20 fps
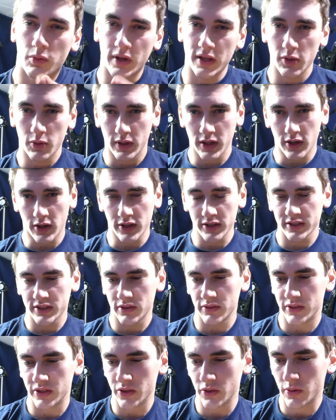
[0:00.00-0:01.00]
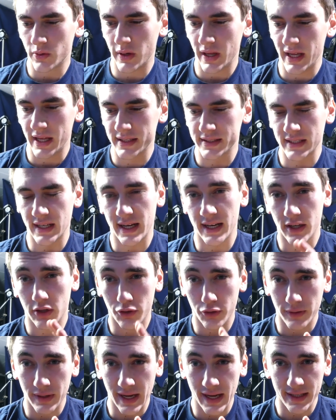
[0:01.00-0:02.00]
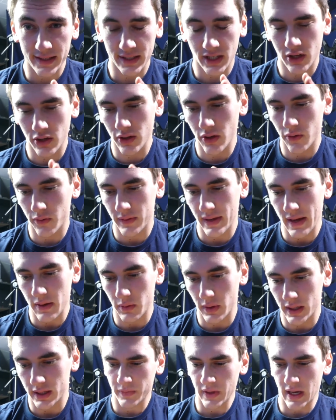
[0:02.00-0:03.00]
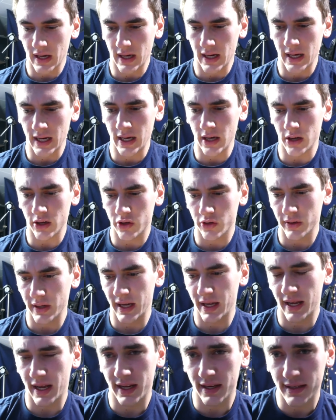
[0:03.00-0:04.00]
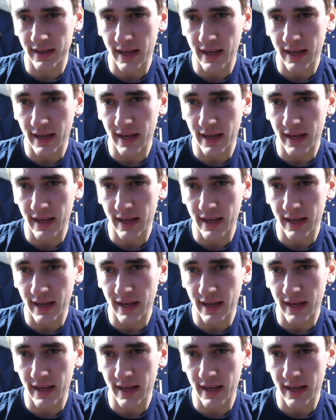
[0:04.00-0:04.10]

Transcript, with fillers: What you can also do is uh, create clone network. Uh, I'll create a